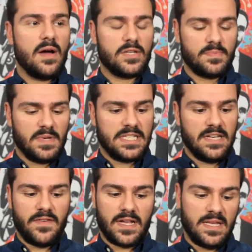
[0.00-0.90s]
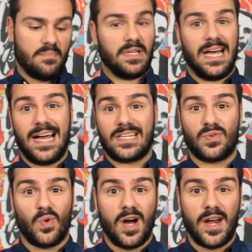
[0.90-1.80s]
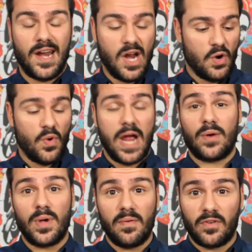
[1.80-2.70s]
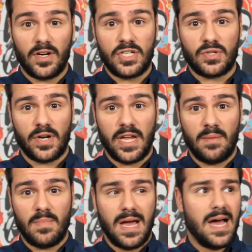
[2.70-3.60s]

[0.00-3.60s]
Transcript: Specifically, Black Swan, Requiem for a Dream.